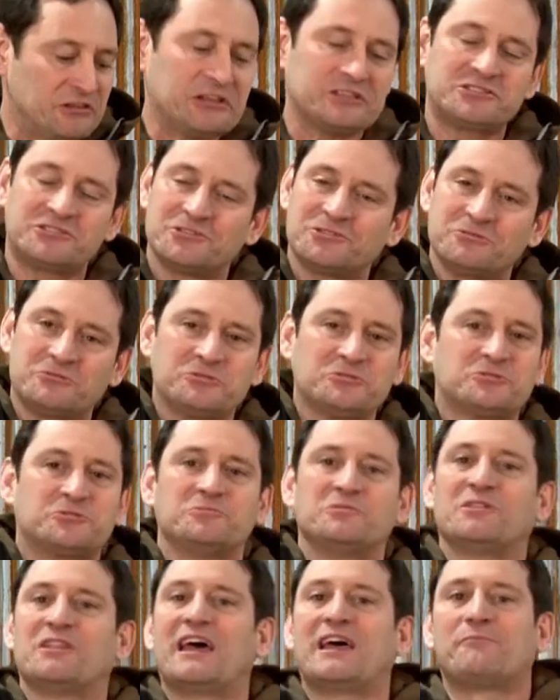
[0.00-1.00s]
Let's introduce
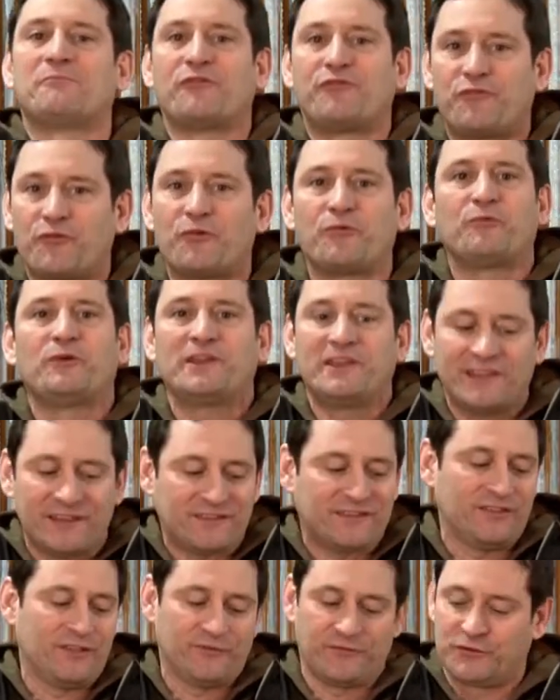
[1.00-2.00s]
him to that before we get
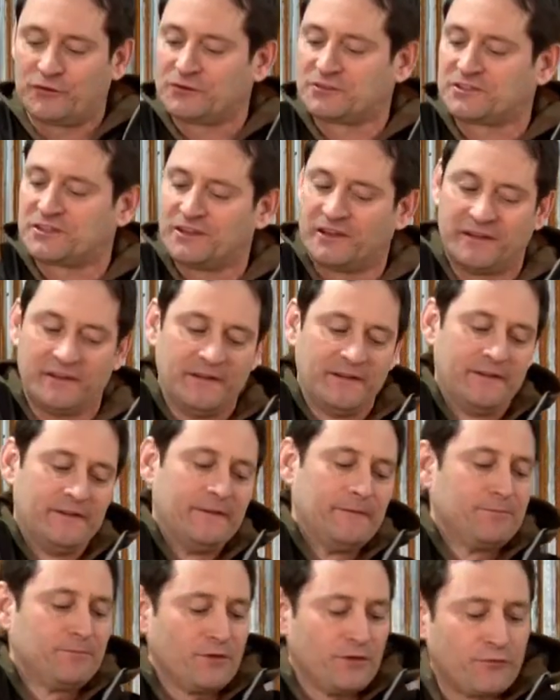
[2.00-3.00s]
to the first hunt.
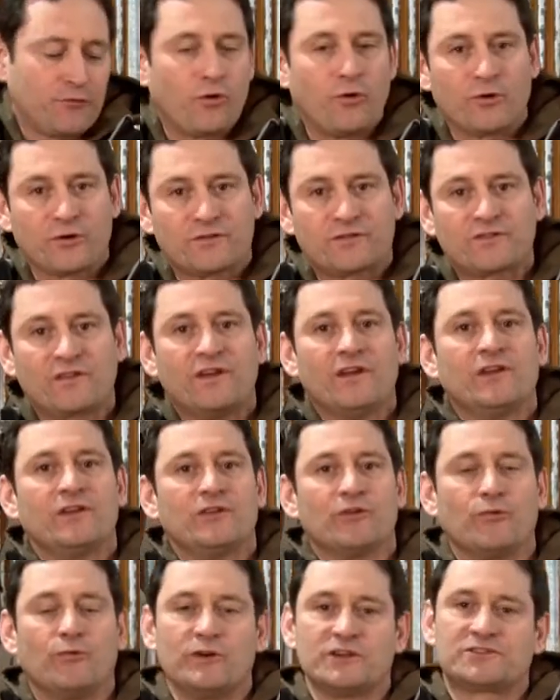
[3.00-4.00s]
Of course,
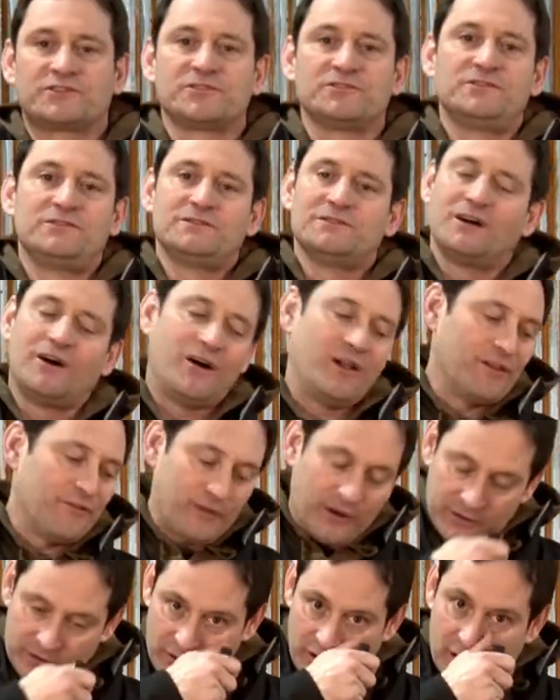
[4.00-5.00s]
your whistle, all of
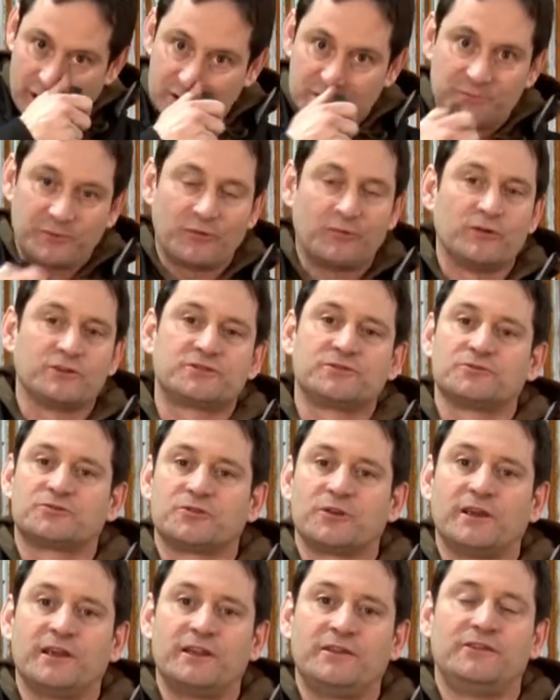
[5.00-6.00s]
our dogs have been whistle
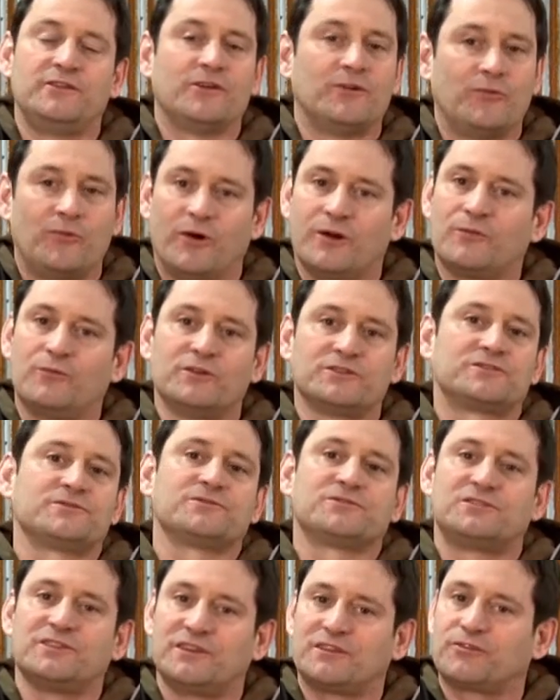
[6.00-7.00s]
trained, you know, one whistle
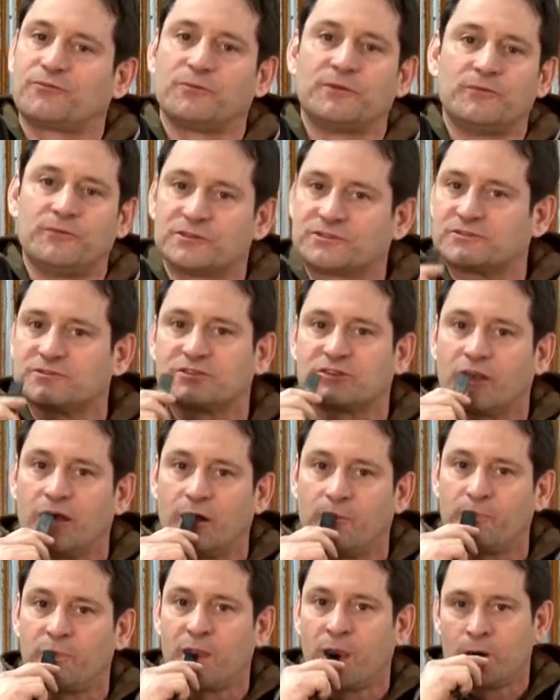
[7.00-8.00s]
sit, three whistles
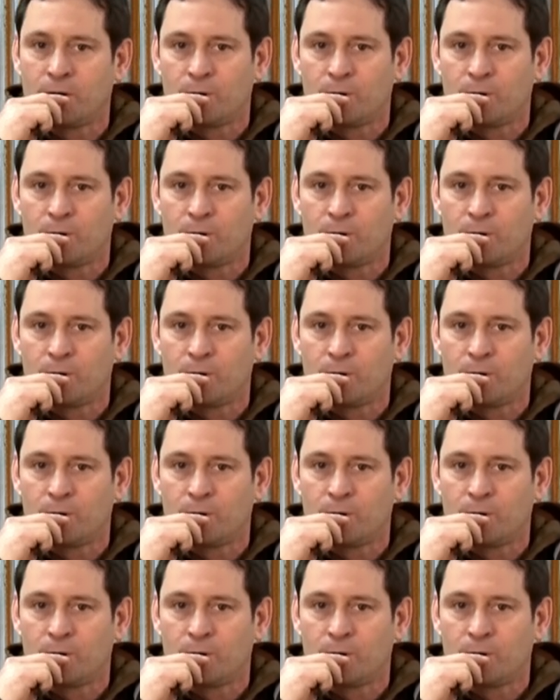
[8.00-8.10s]
come